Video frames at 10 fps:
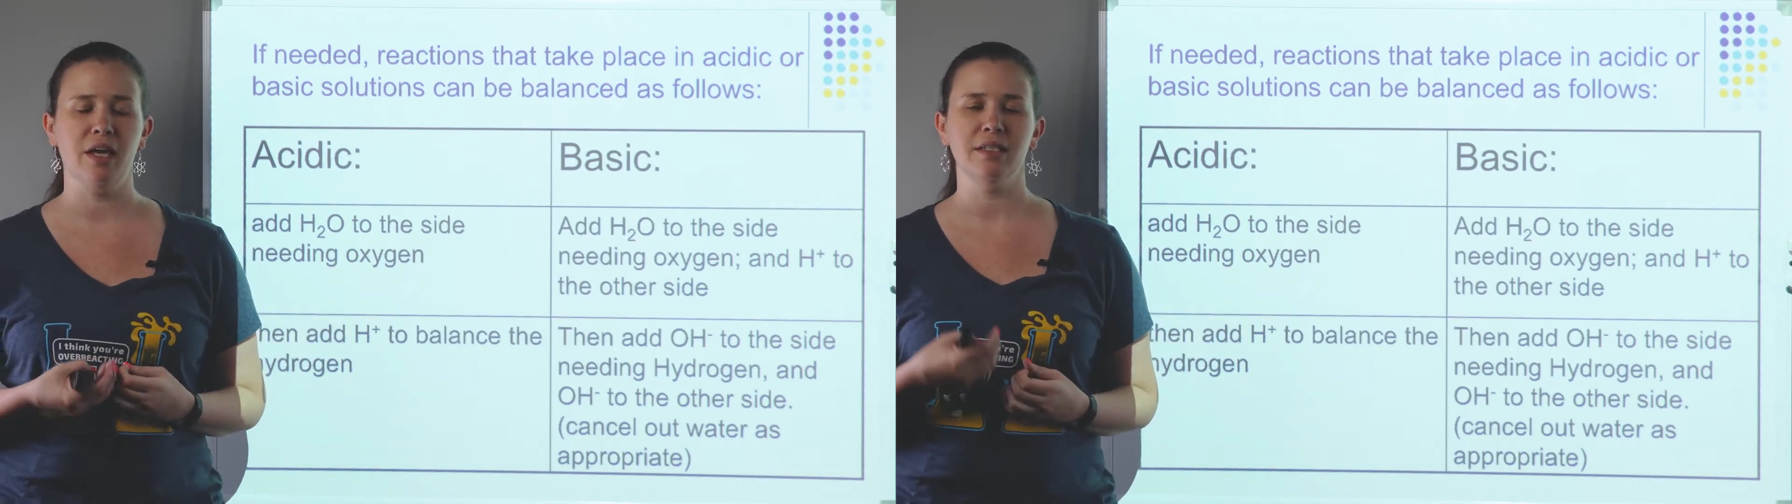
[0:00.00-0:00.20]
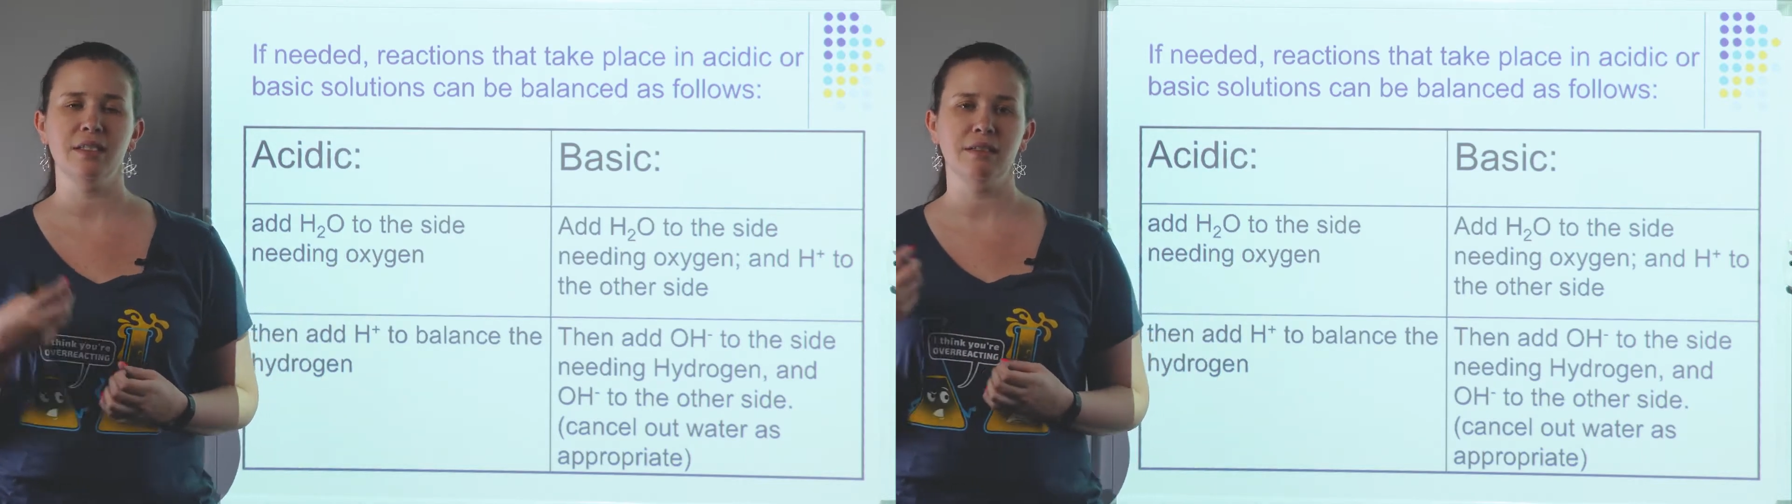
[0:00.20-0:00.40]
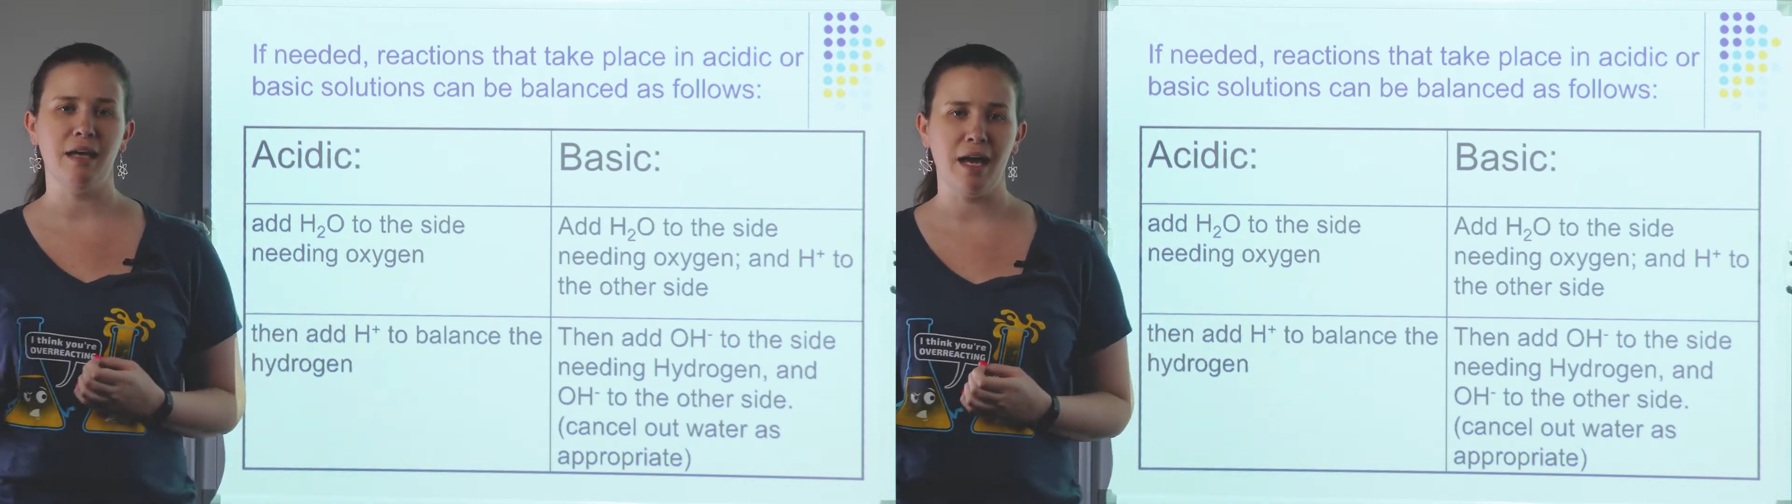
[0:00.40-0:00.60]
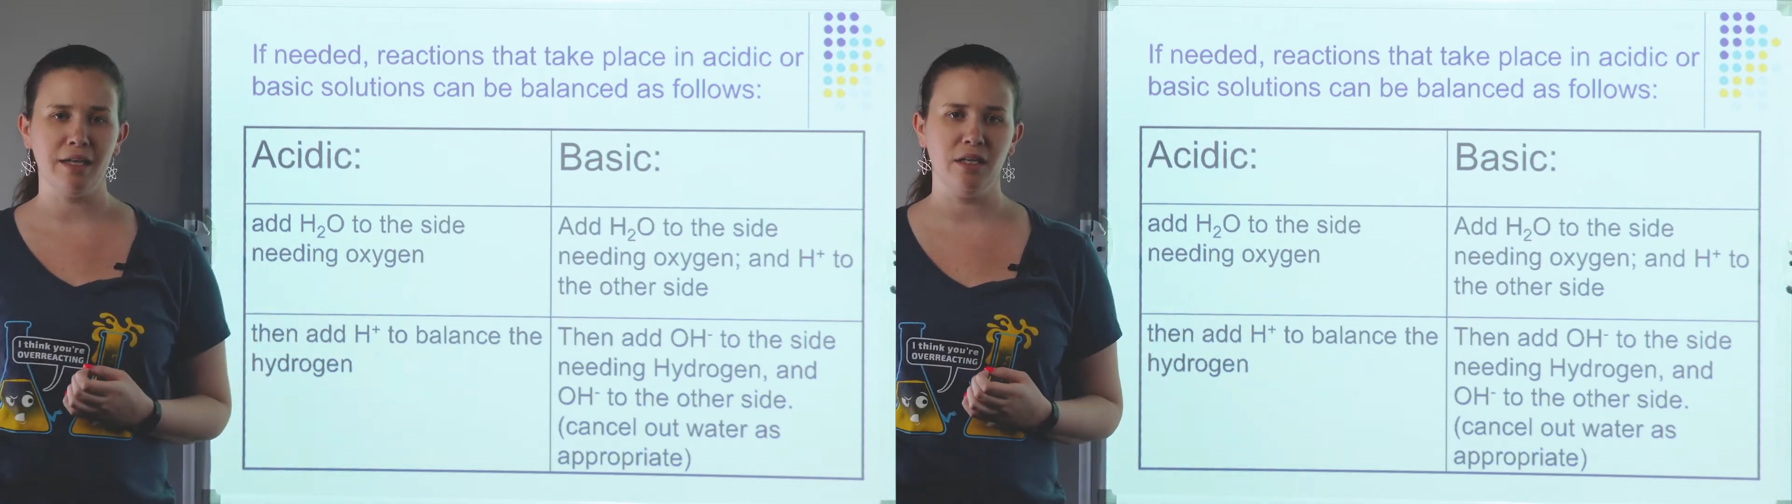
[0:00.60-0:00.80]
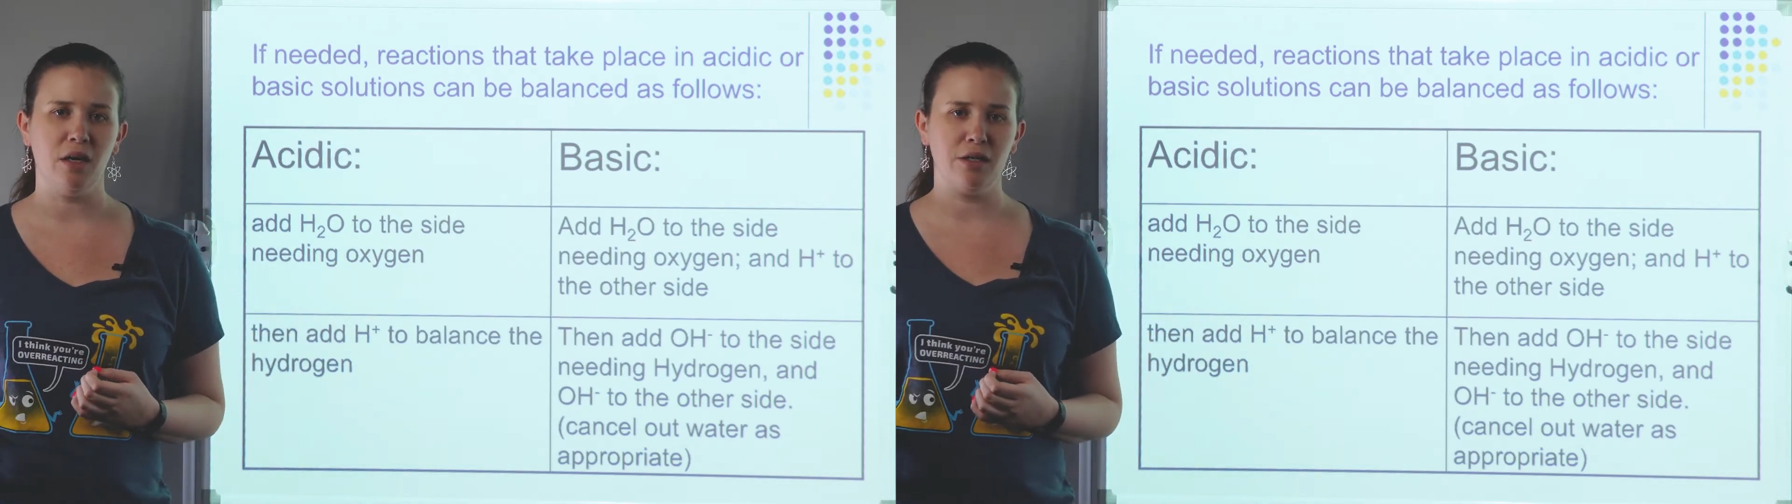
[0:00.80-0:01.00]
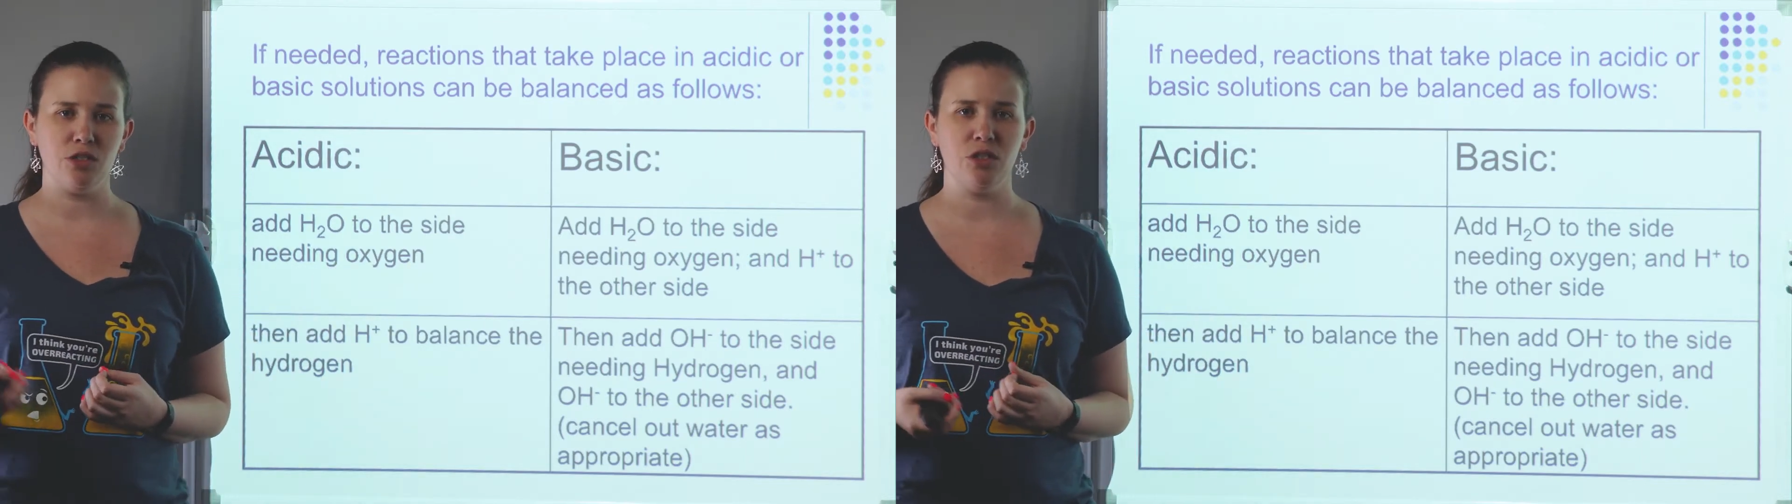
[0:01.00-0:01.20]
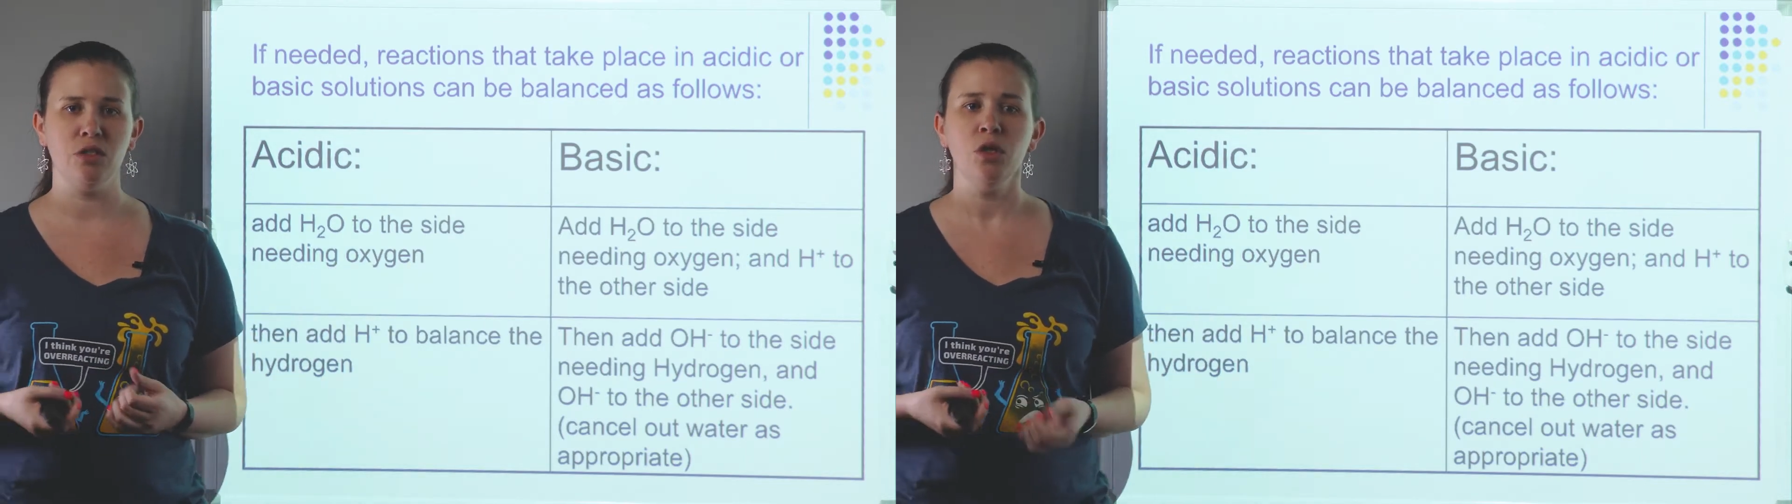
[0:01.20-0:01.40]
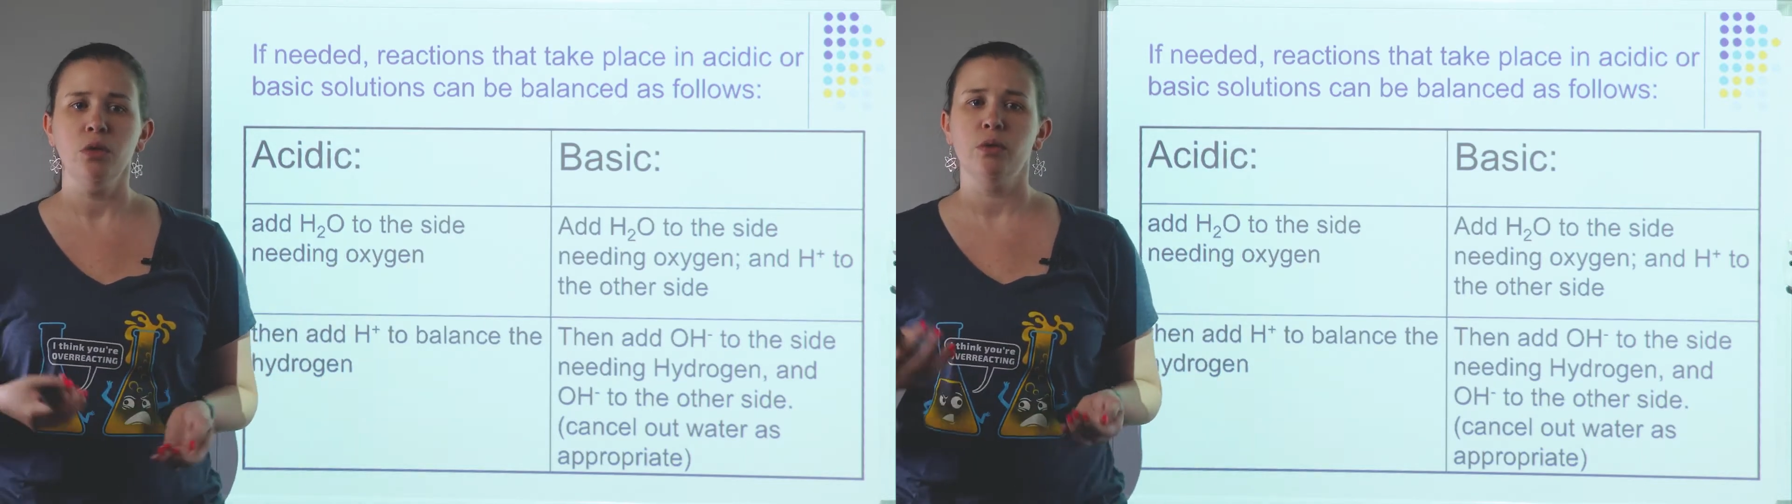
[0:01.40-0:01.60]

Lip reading: that is lacking oxygen